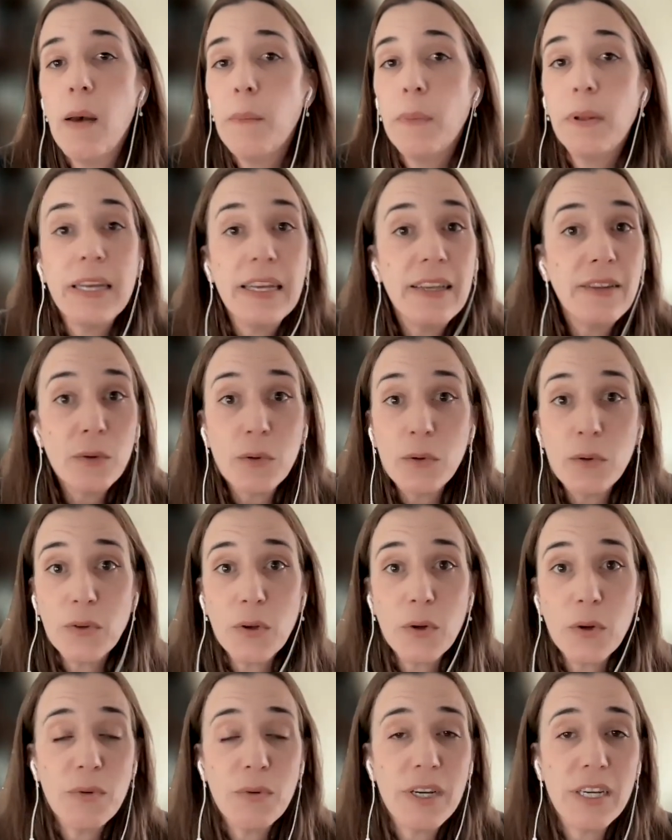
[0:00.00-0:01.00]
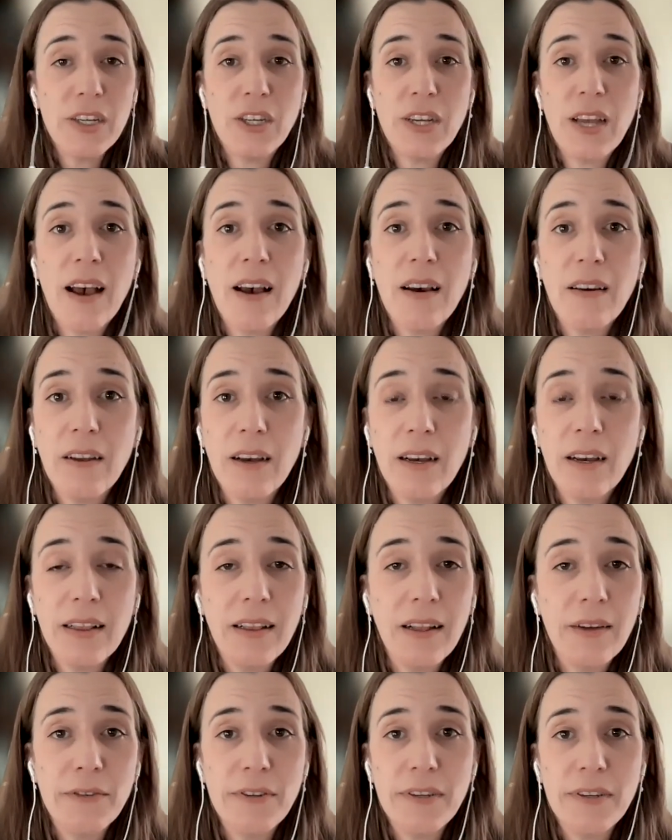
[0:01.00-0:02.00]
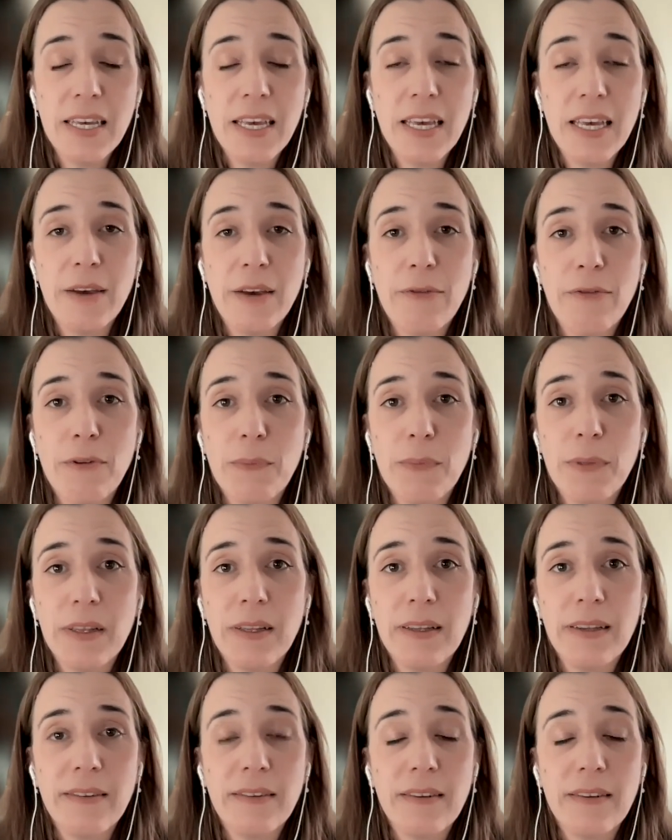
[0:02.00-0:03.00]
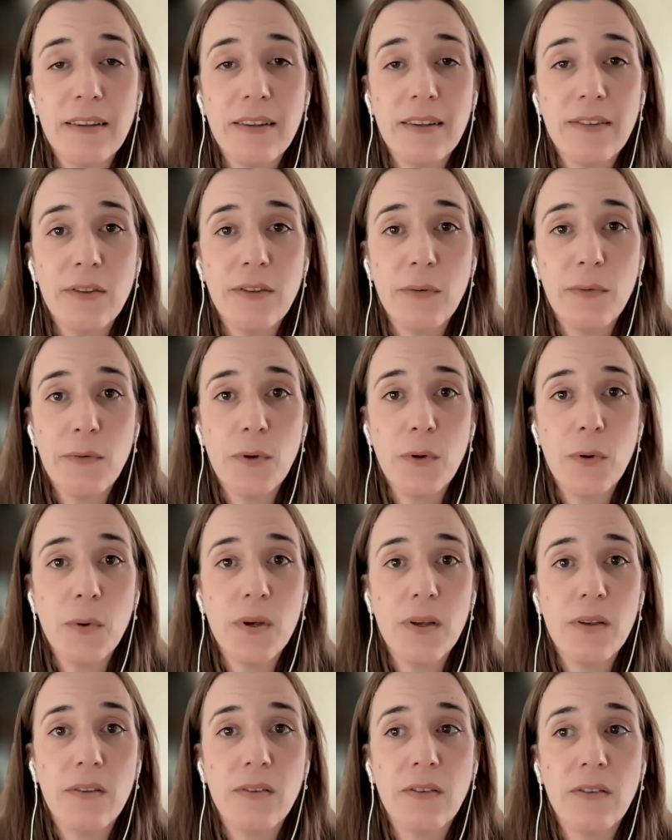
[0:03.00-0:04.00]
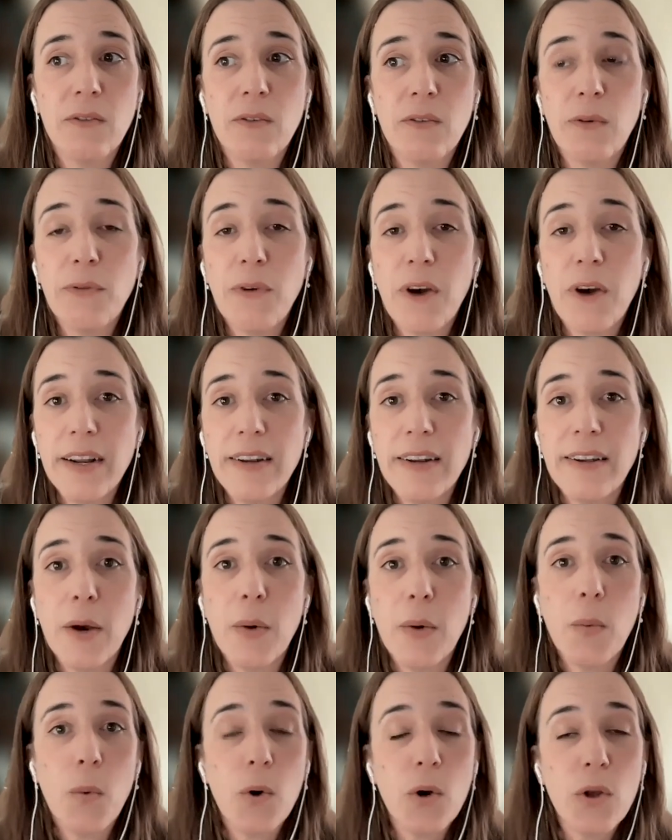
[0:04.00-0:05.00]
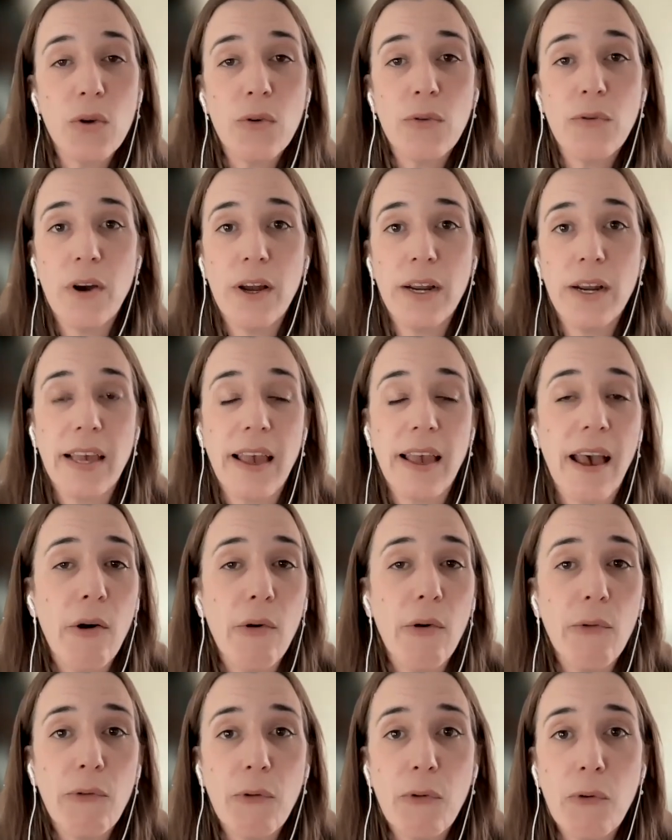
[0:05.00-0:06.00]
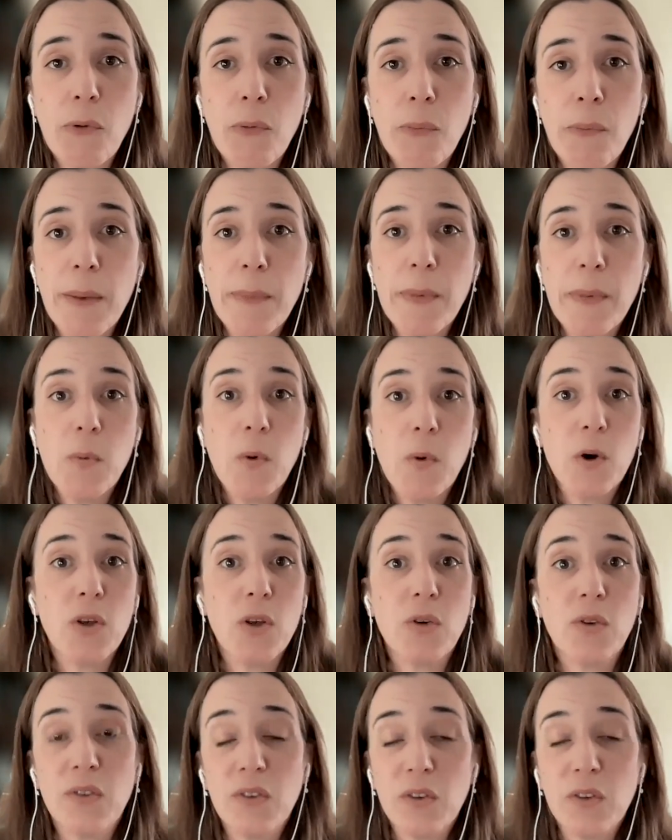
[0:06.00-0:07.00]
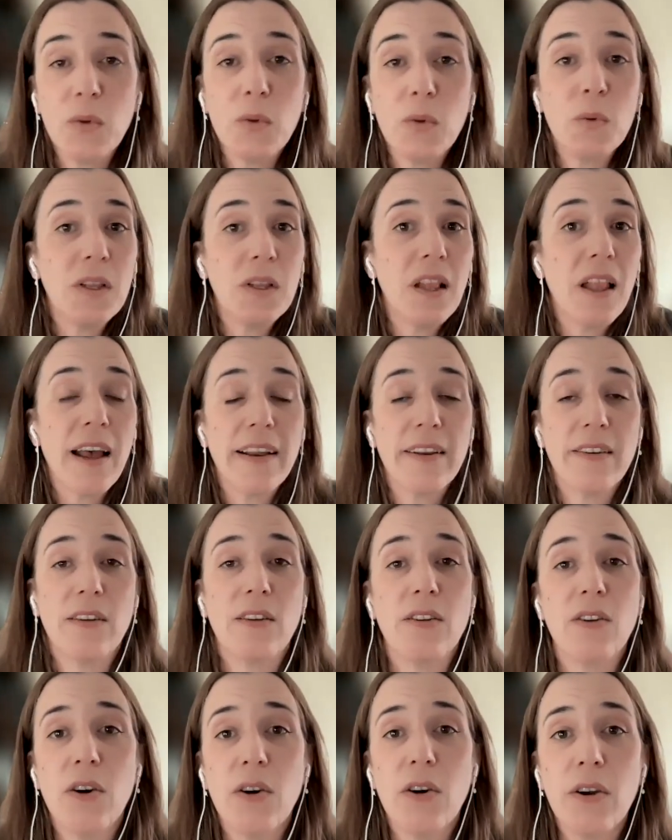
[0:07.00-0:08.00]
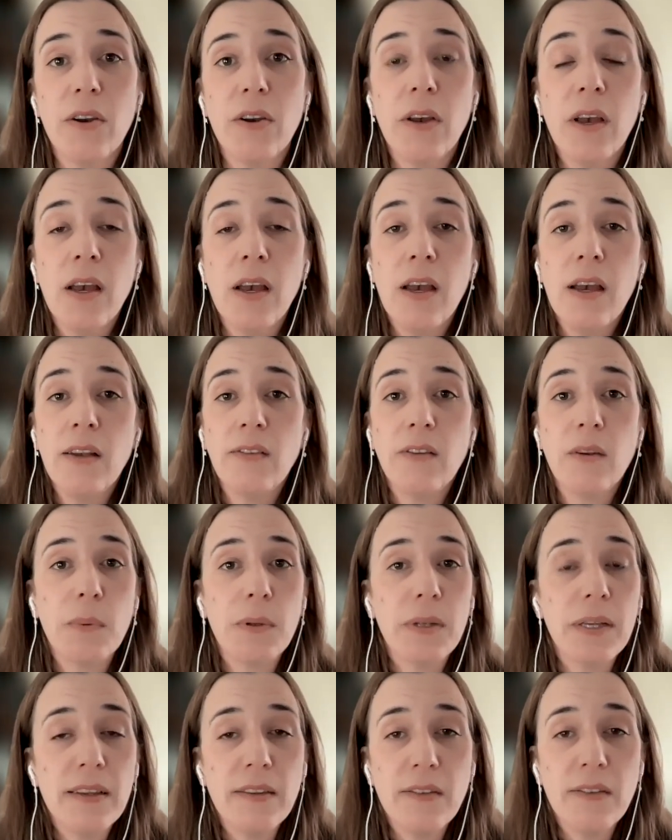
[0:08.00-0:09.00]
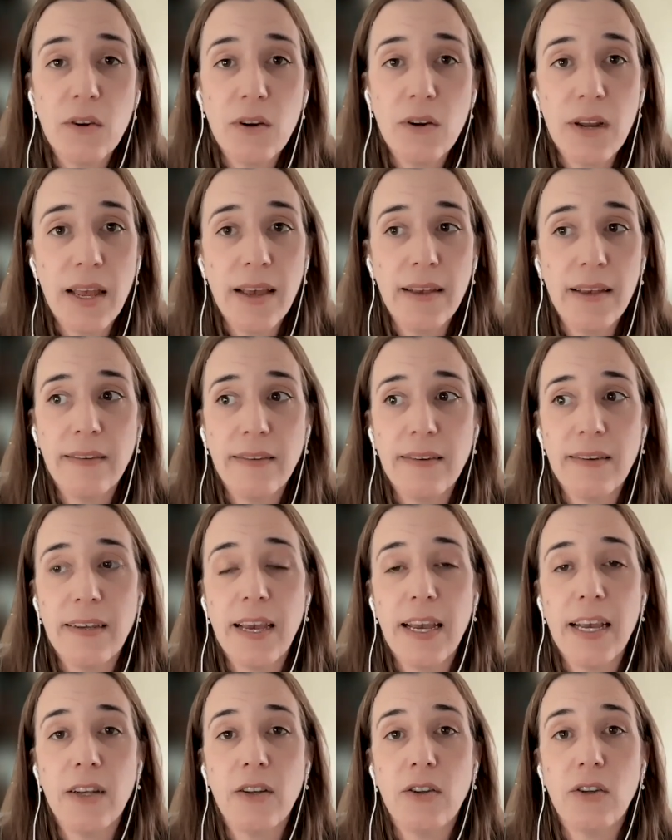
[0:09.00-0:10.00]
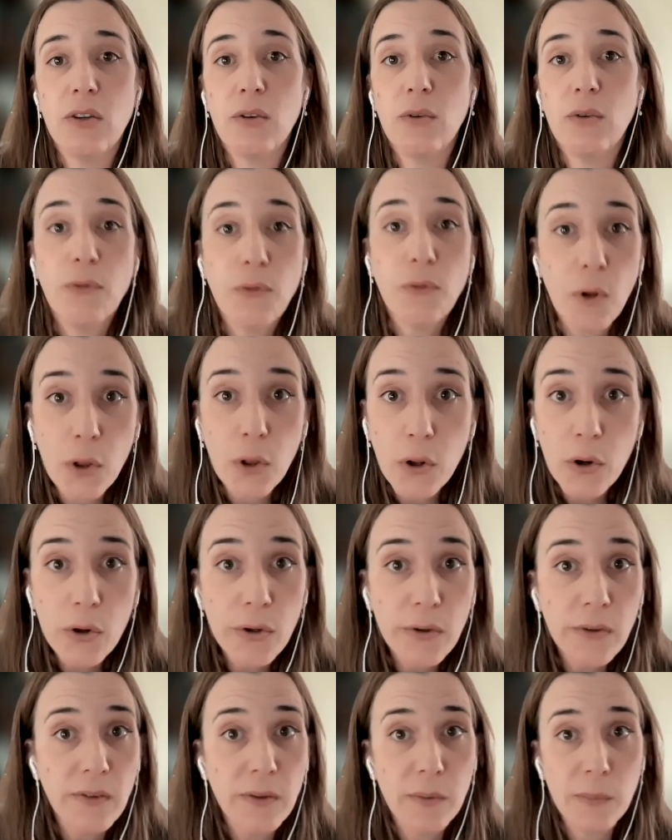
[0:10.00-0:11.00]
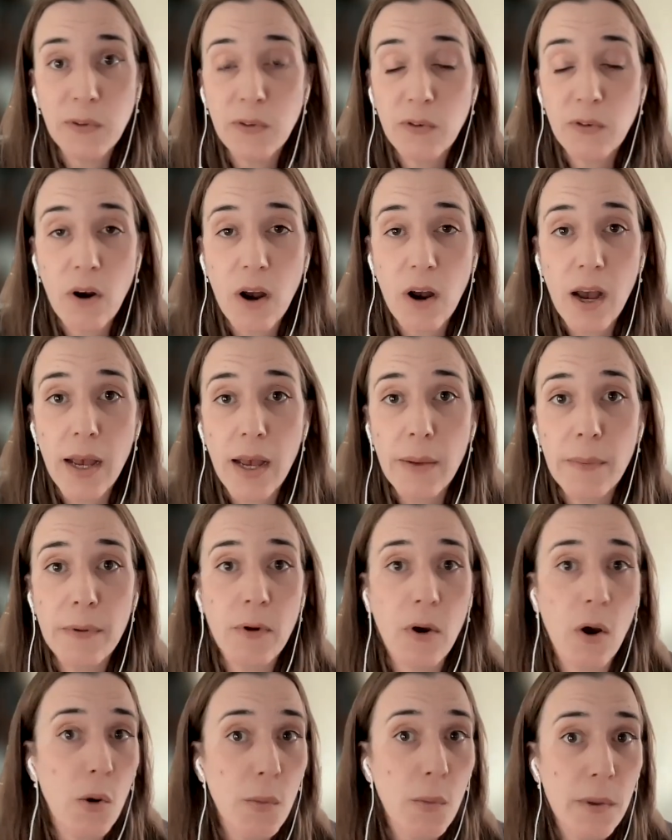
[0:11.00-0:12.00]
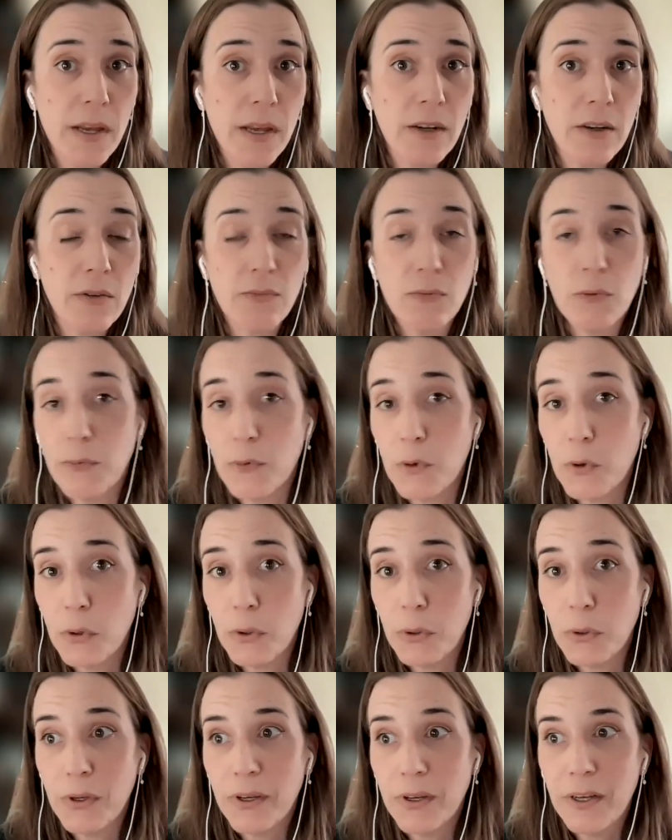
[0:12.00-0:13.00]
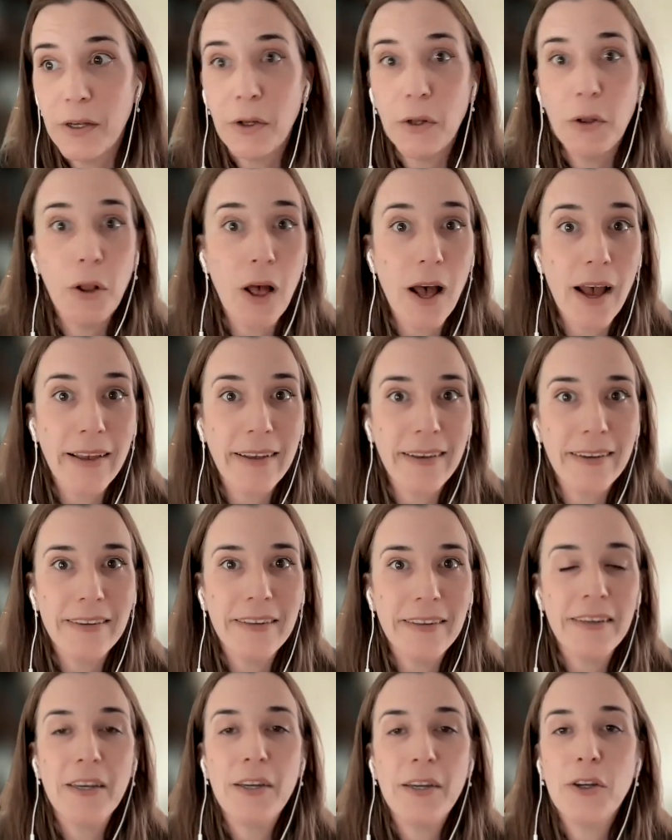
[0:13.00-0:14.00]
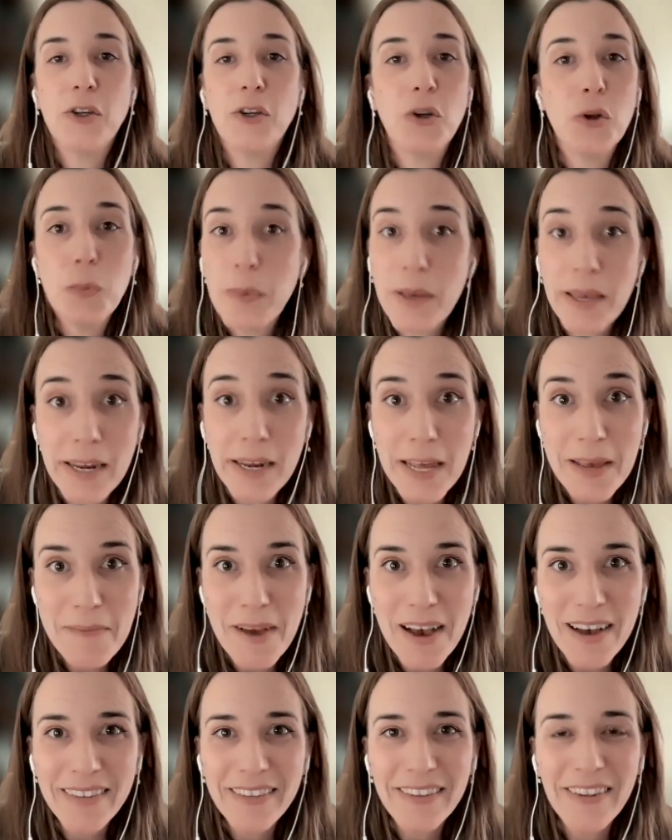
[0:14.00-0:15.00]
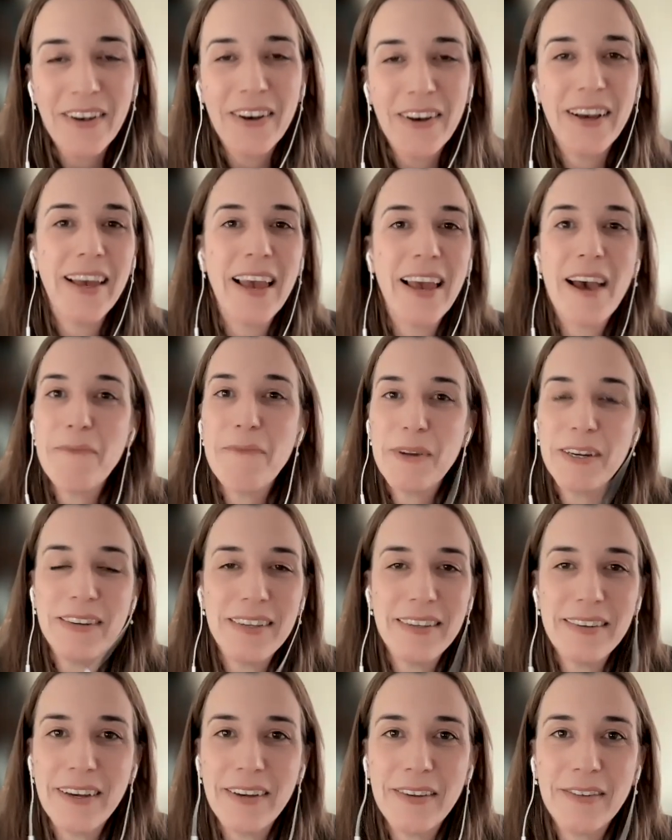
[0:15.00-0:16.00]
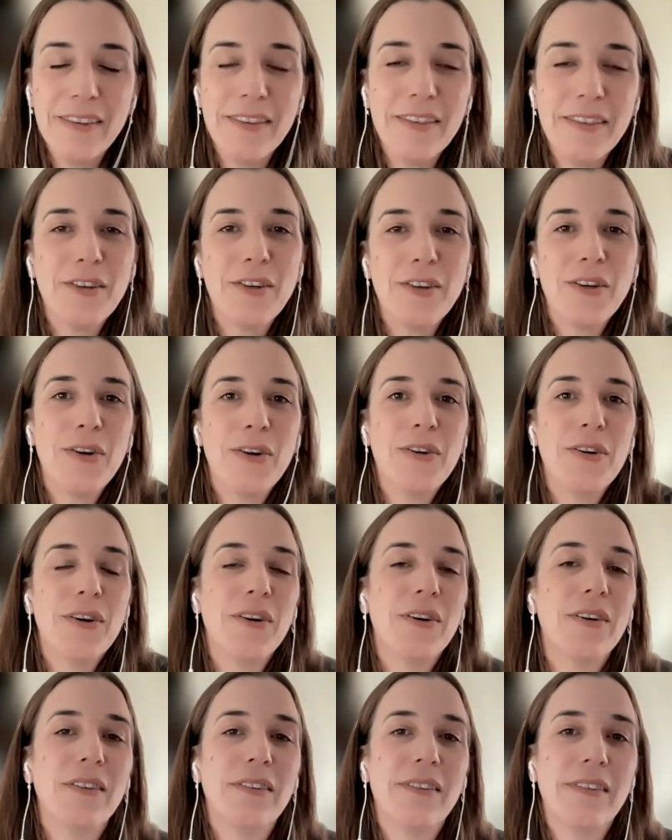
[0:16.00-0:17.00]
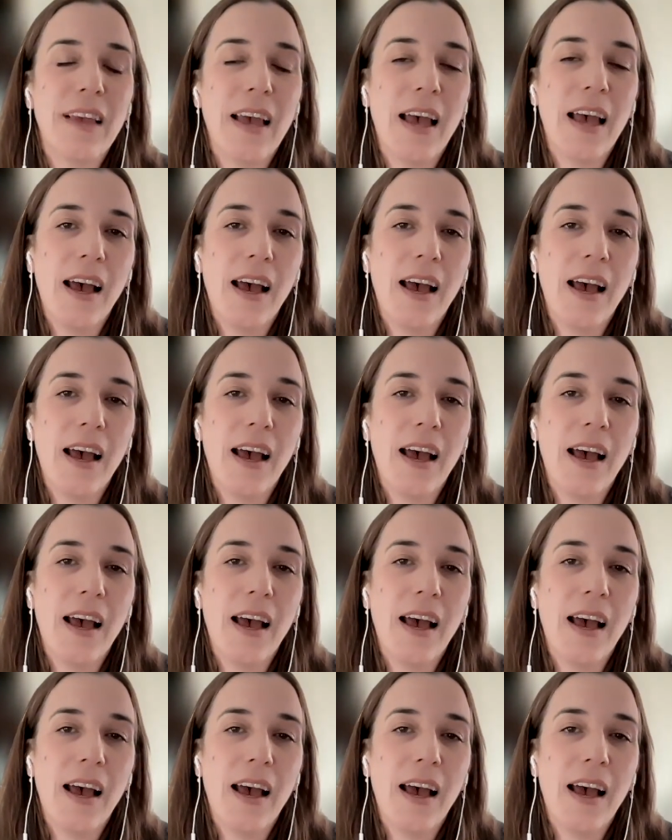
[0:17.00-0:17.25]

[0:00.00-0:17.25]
Please also reach out. I'd love to hear from the listeners, the viewers, to find out what you're finding helpful, maybe what you still would like to know. So please don't hesitate to follow, subscribe, comment, review, like, shoot me an email. I have my details in the show notes.